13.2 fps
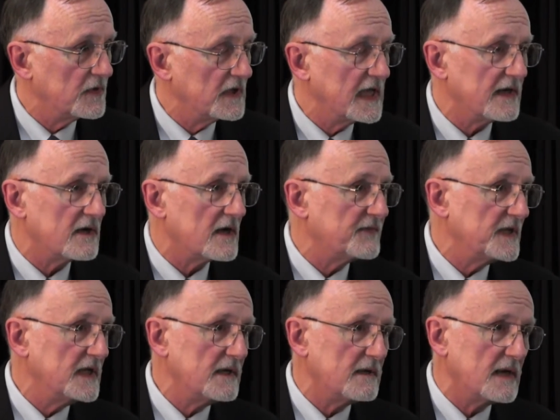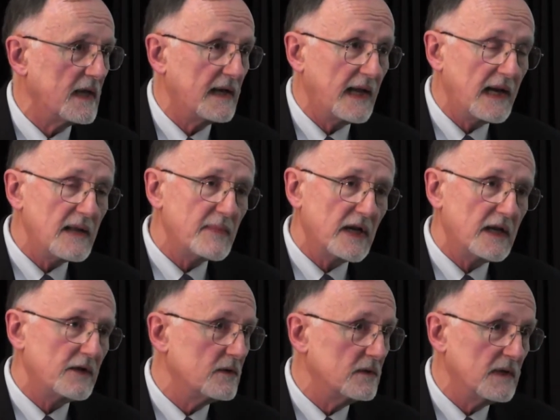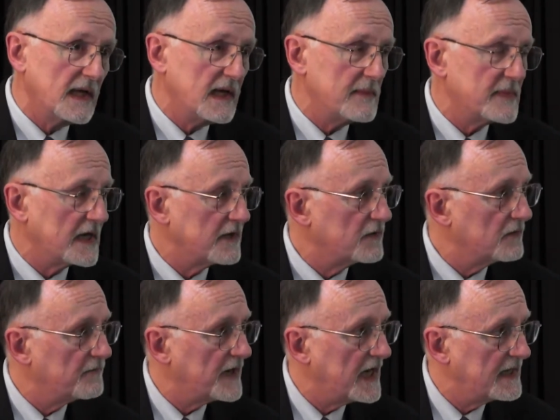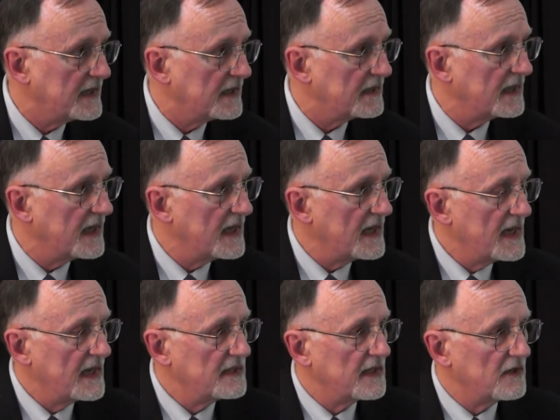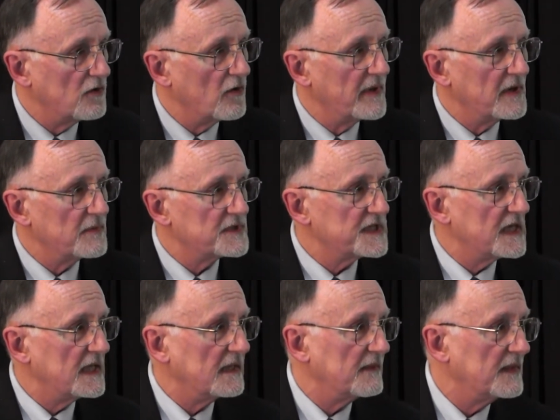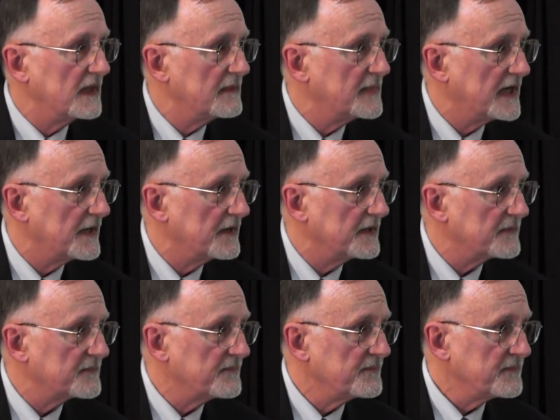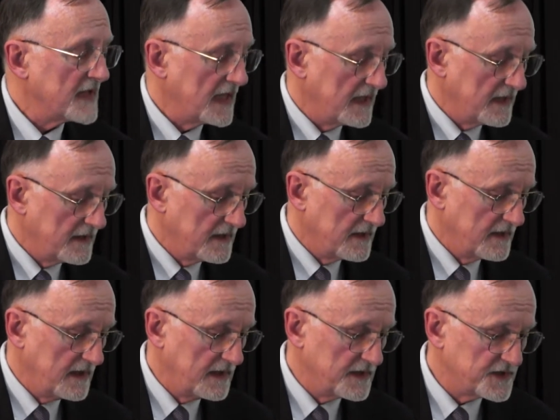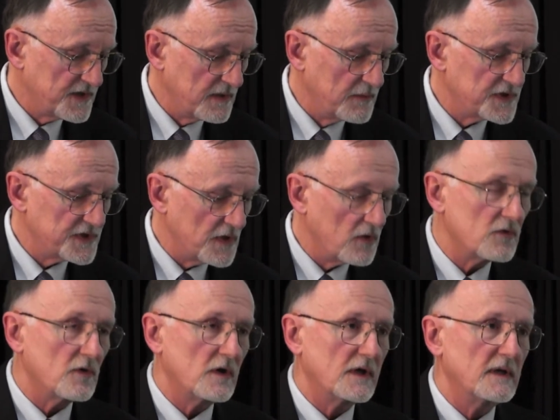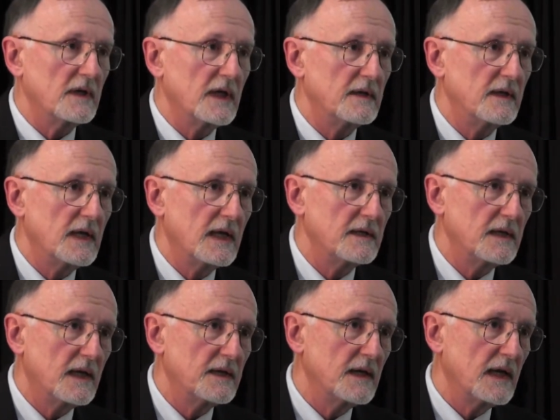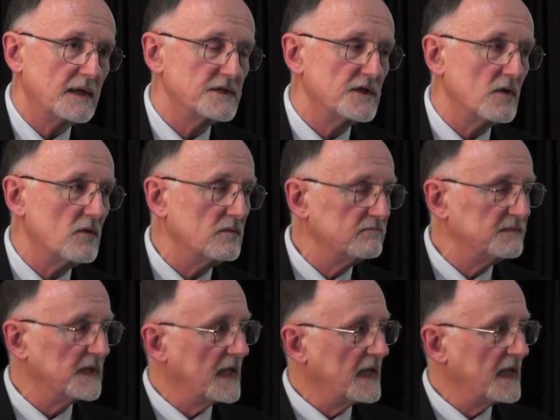could get off the internet. Anybody could find it, and yet nobody was saying a thing about it. The industry was so crooked and so